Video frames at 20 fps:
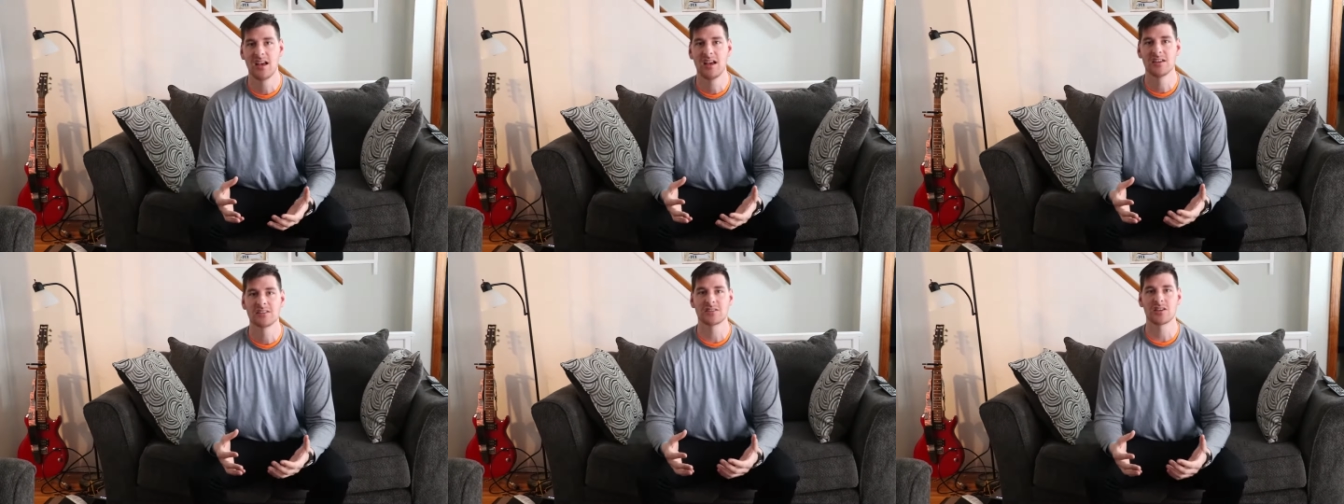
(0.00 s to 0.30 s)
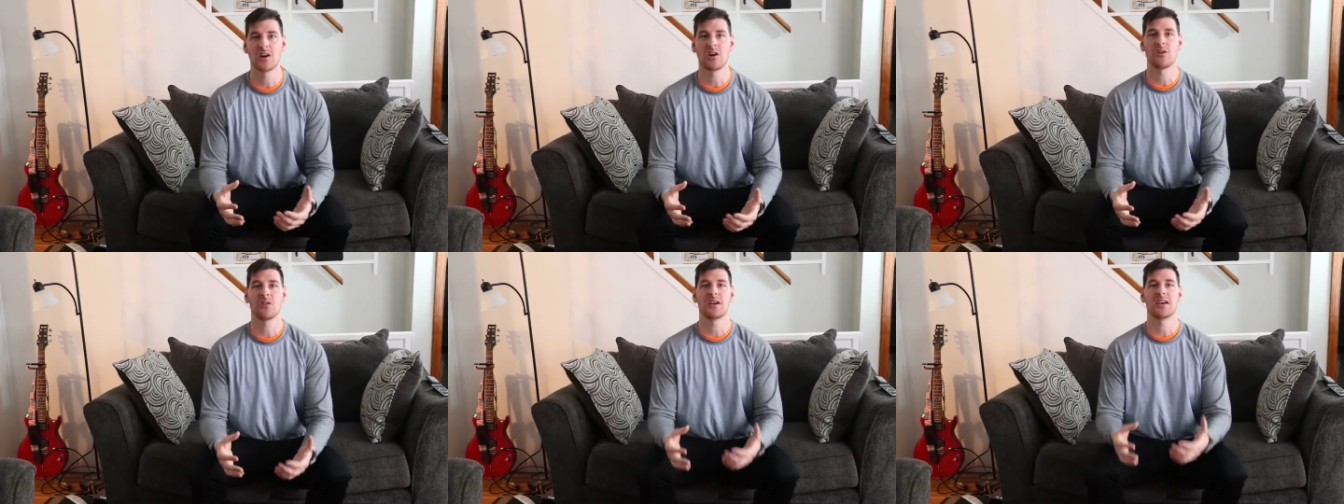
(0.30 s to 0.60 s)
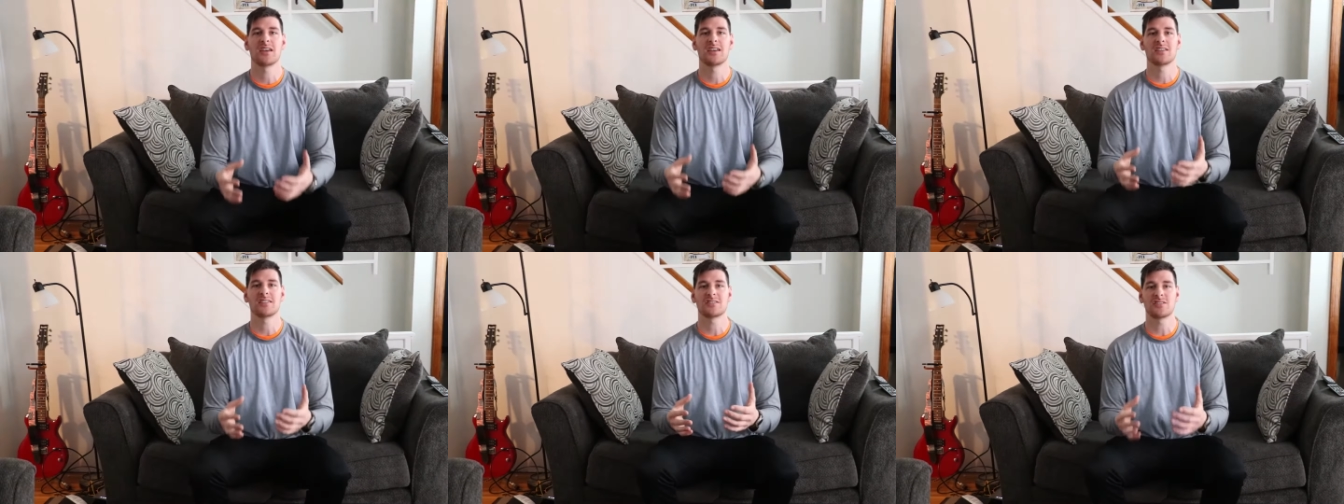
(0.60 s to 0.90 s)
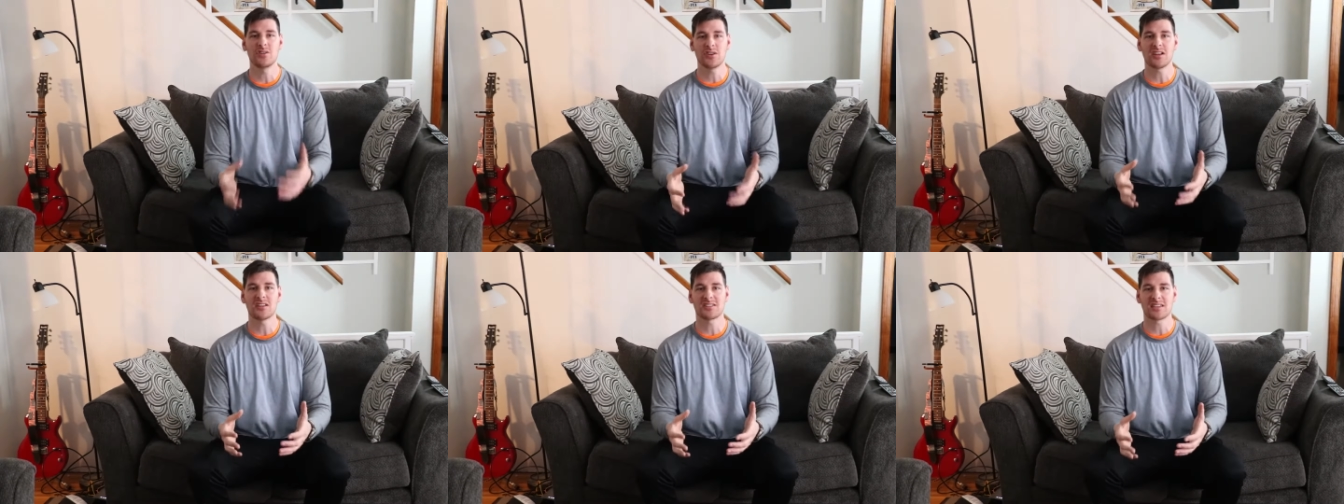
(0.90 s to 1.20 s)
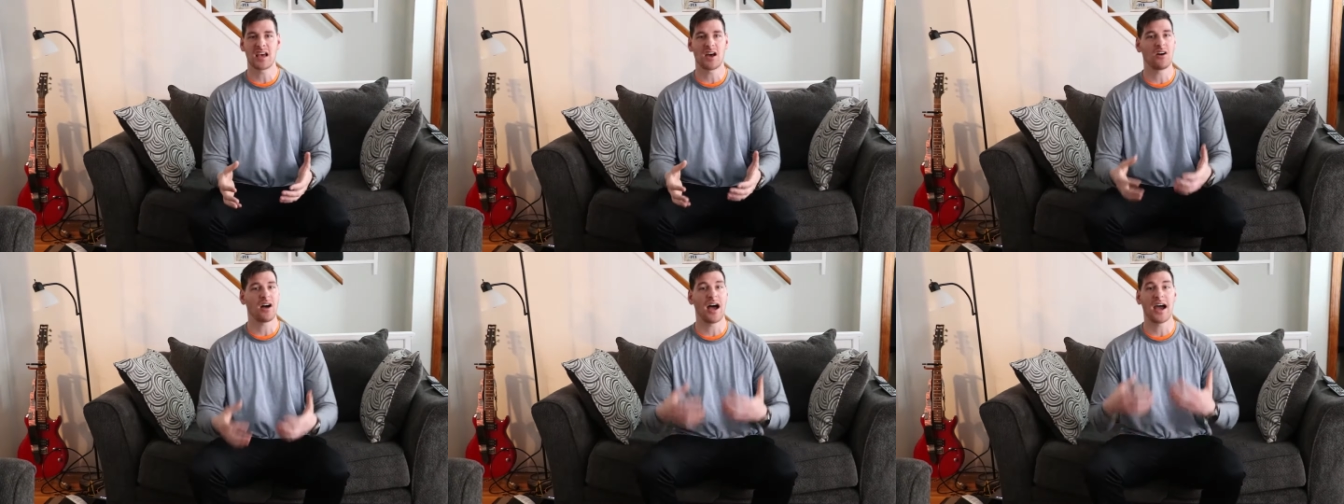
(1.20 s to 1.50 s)
So as you can
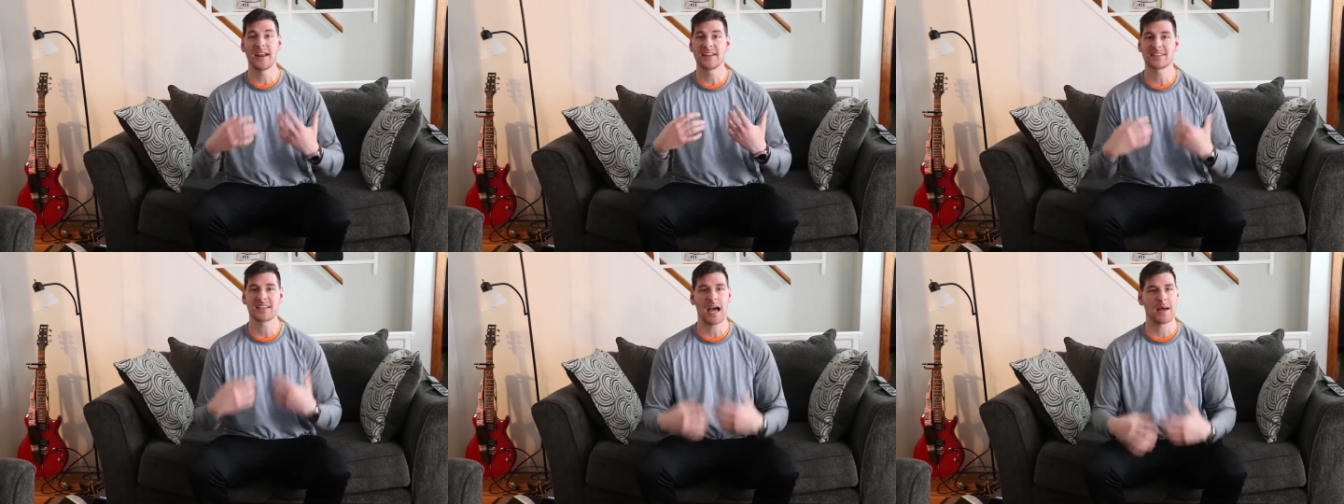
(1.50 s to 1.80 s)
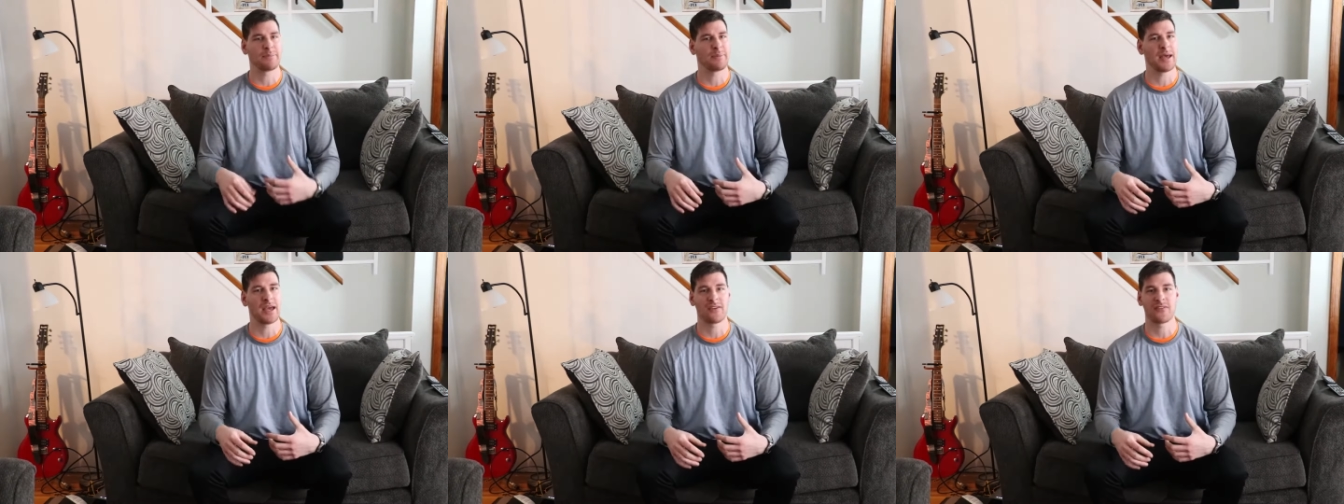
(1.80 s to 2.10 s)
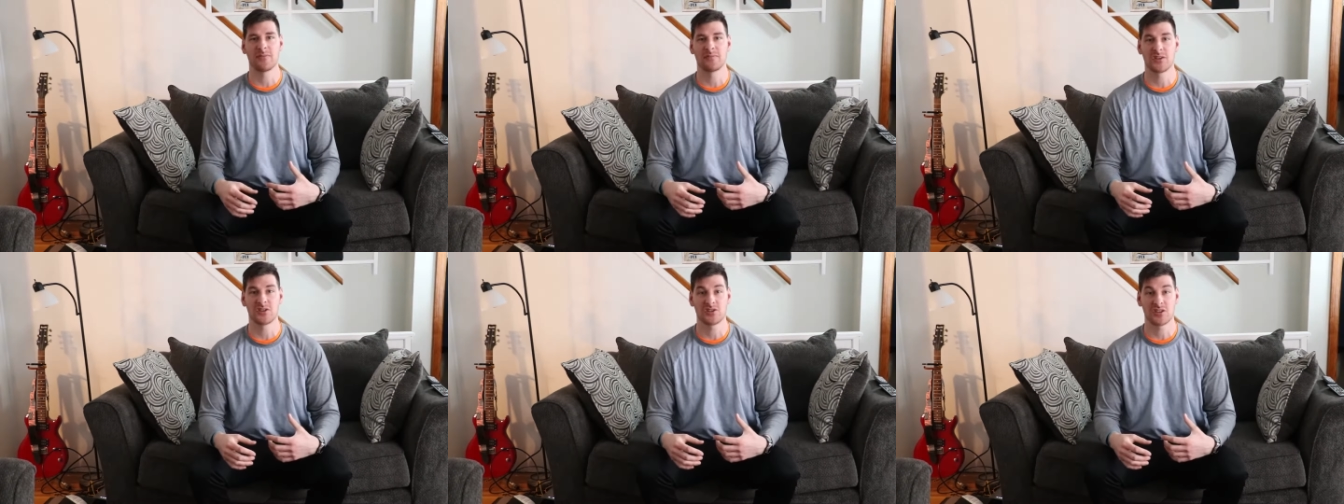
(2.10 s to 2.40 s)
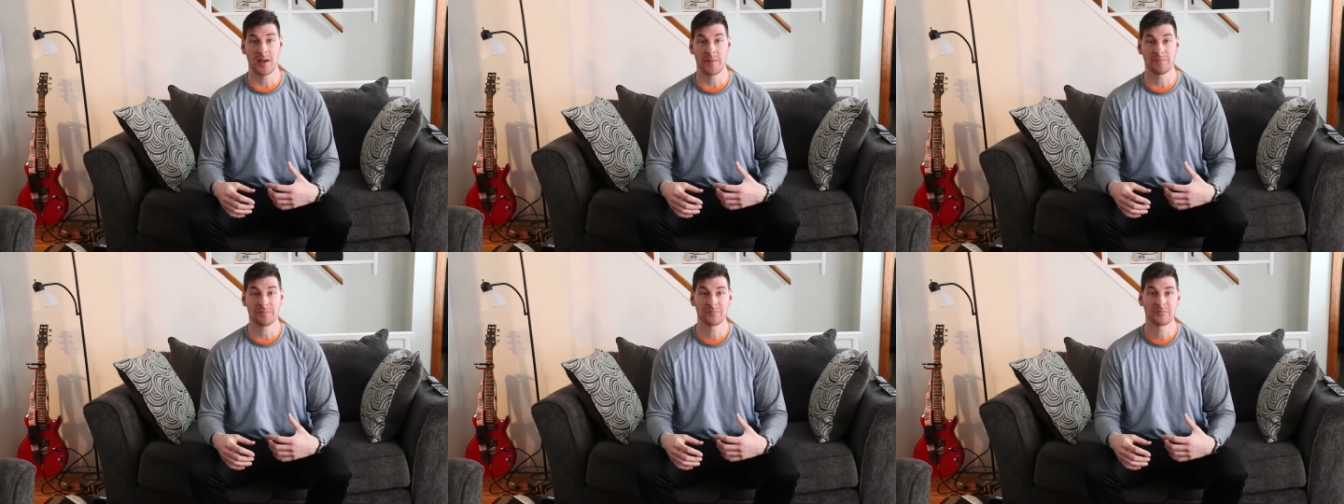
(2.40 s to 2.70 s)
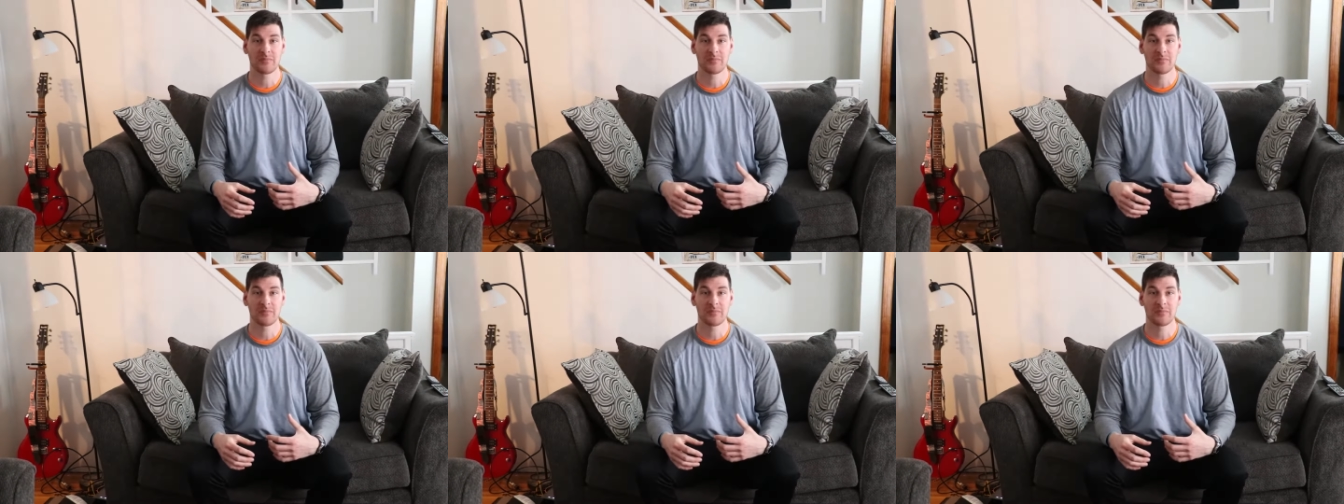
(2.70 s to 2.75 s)
tell, I just got back from the gym